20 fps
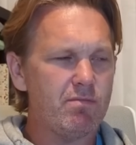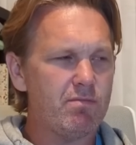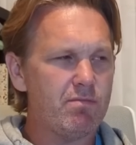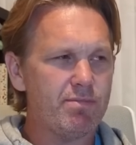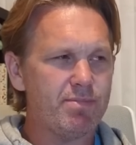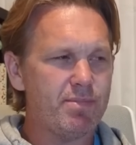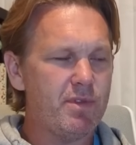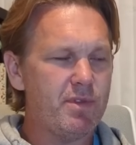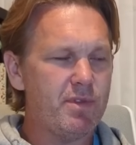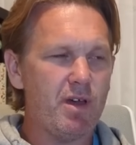
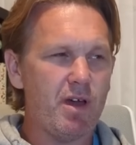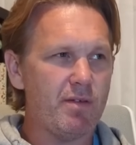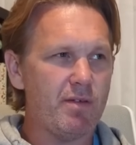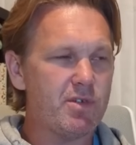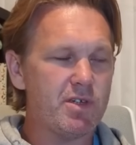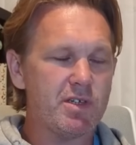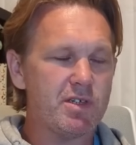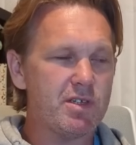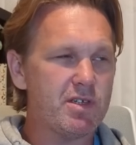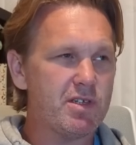That I'm
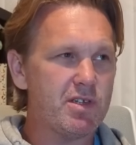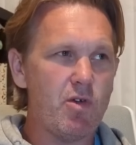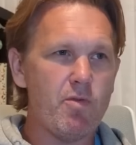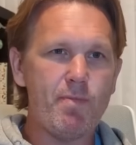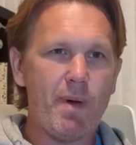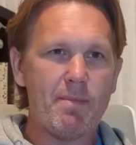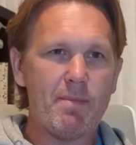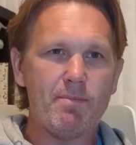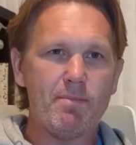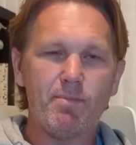just so
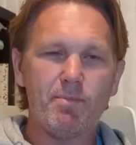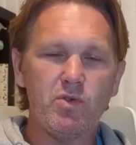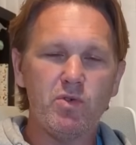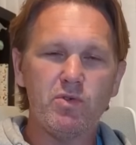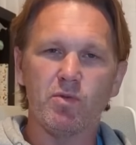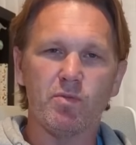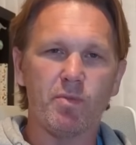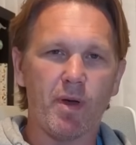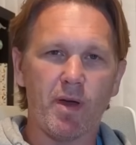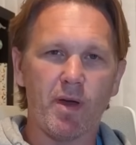
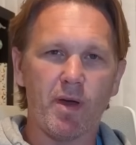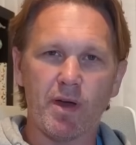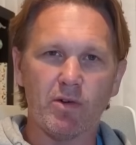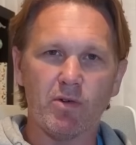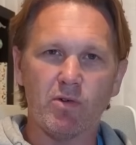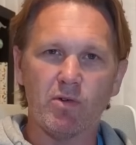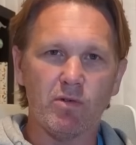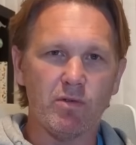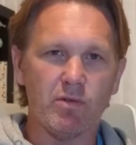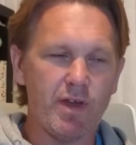bamboozled by it
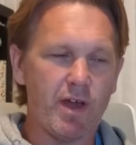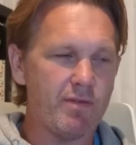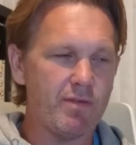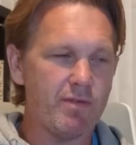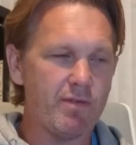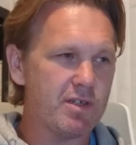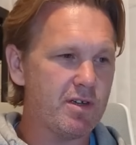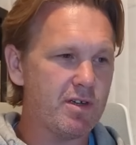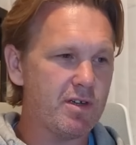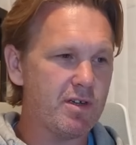all that I've
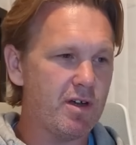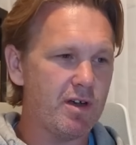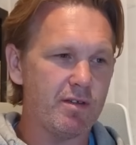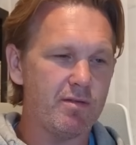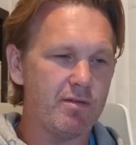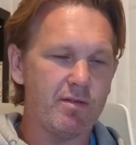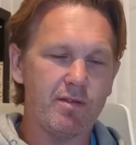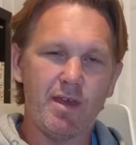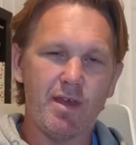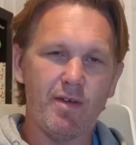just kind of
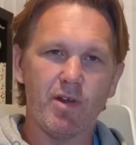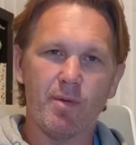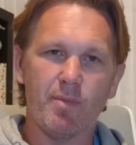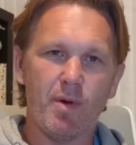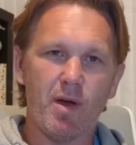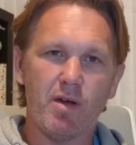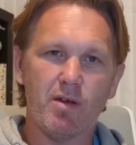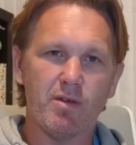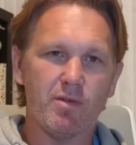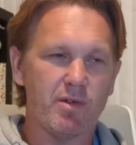given up
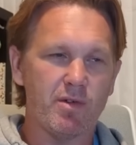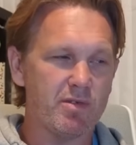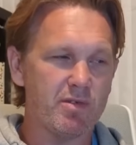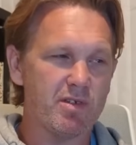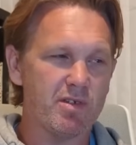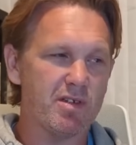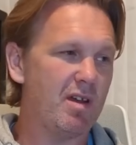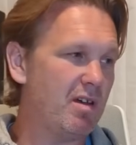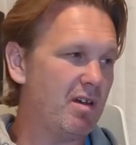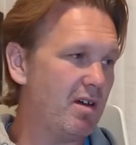arguing. I'm just
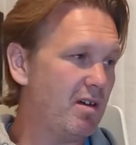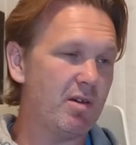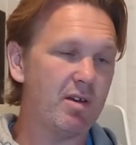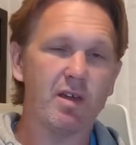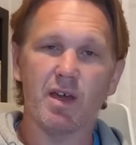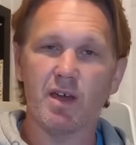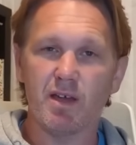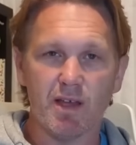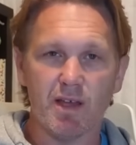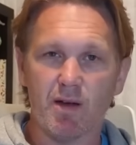like, oh,
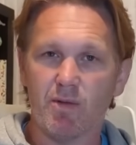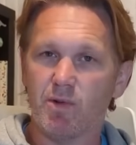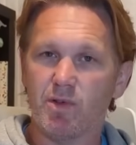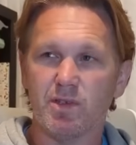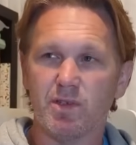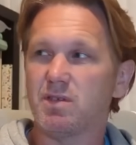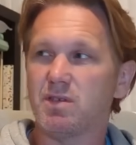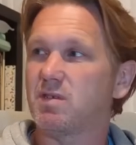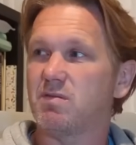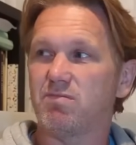okay, that
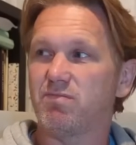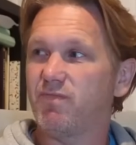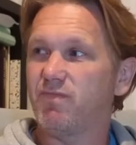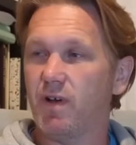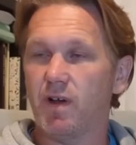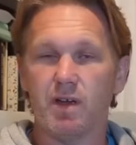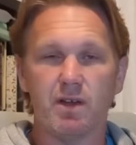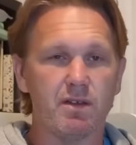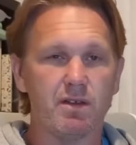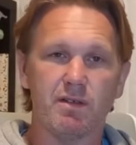one's
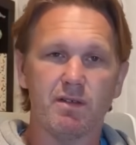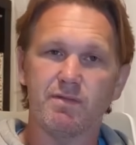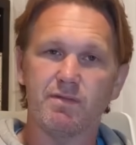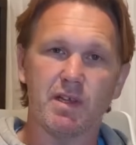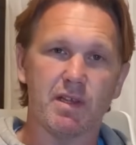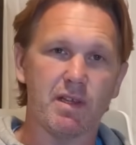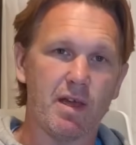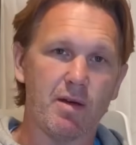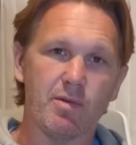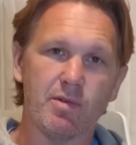fine. They've
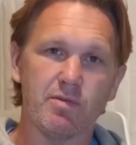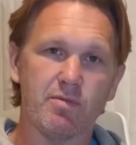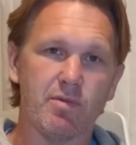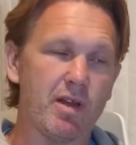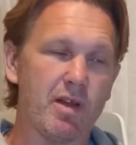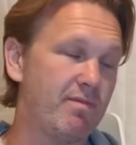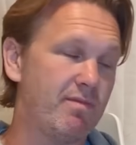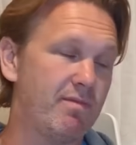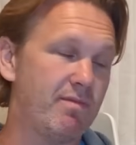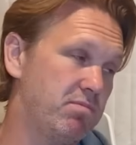said that one's a
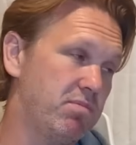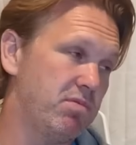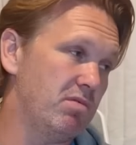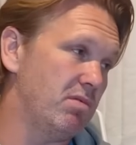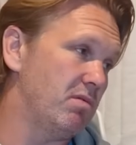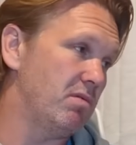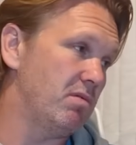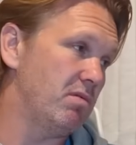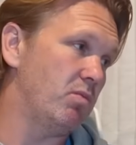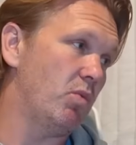red or
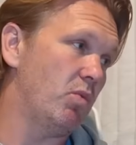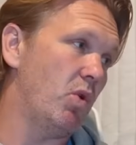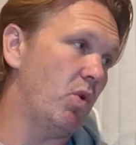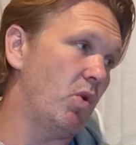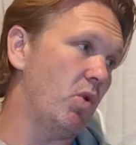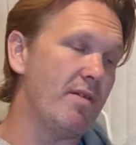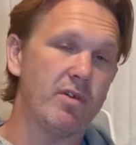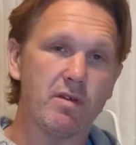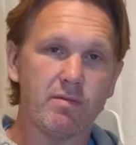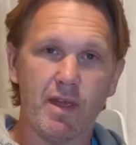
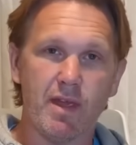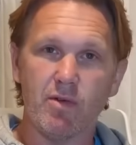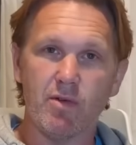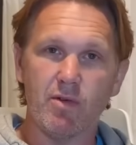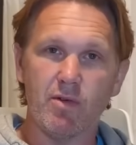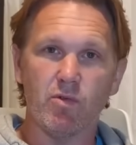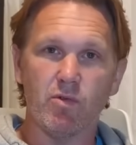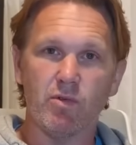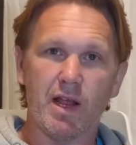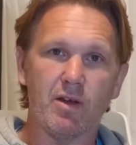whatever. They're all
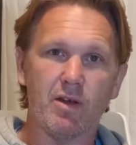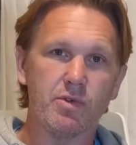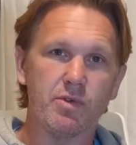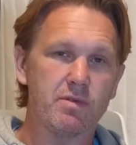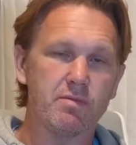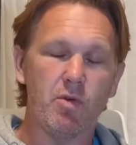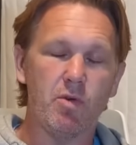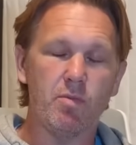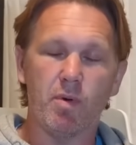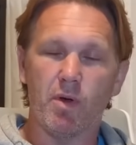yellows.
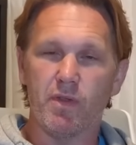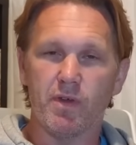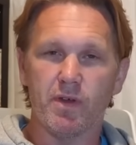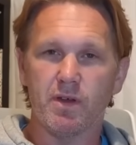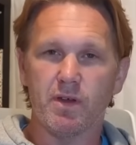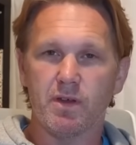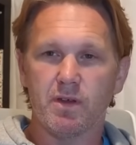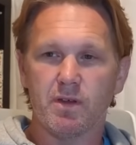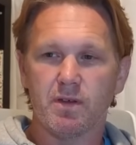No bother.